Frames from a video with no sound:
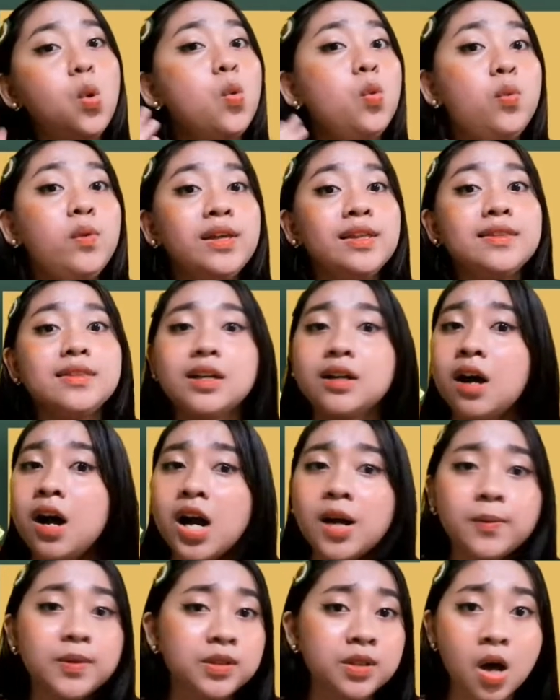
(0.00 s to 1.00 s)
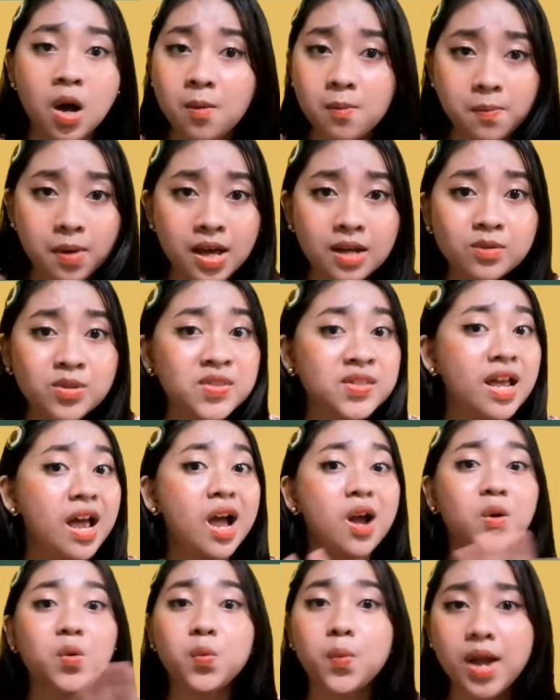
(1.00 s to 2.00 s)
with the carbon compounds
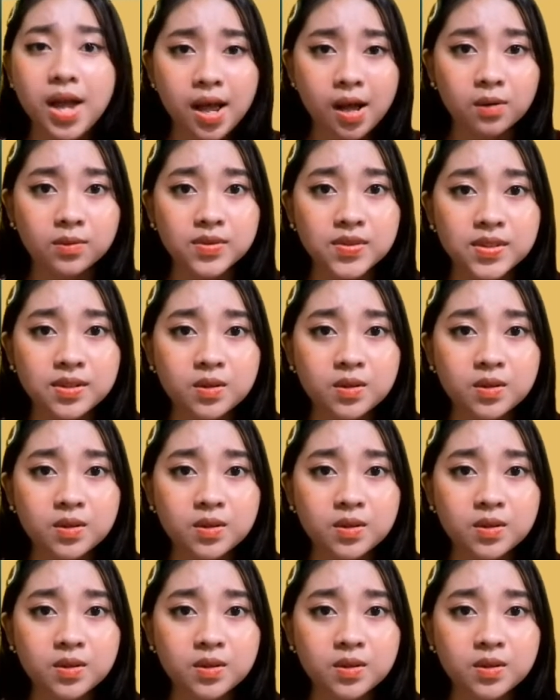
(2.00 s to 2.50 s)
around